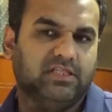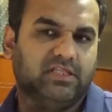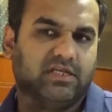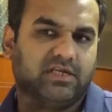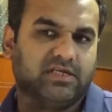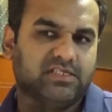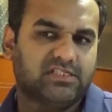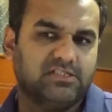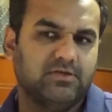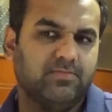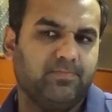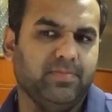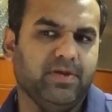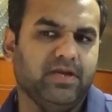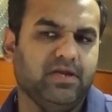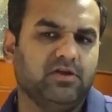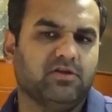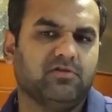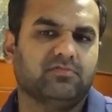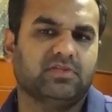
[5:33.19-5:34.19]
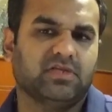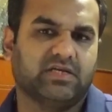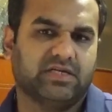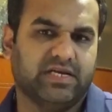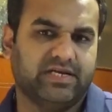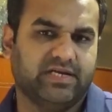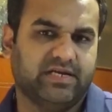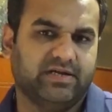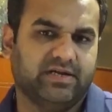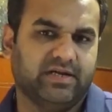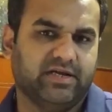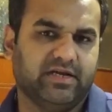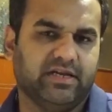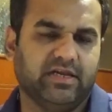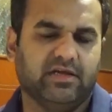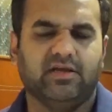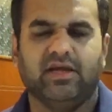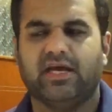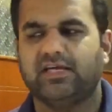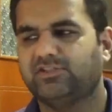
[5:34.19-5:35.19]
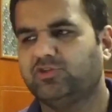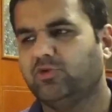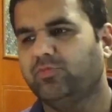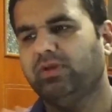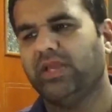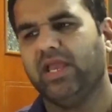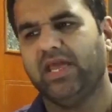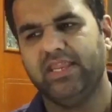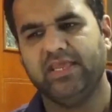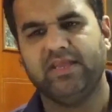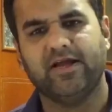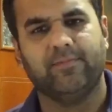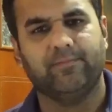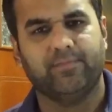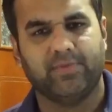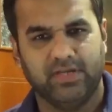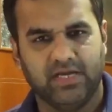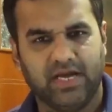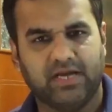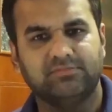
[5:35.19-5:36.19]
the recipient of the credit rating, assuming any company,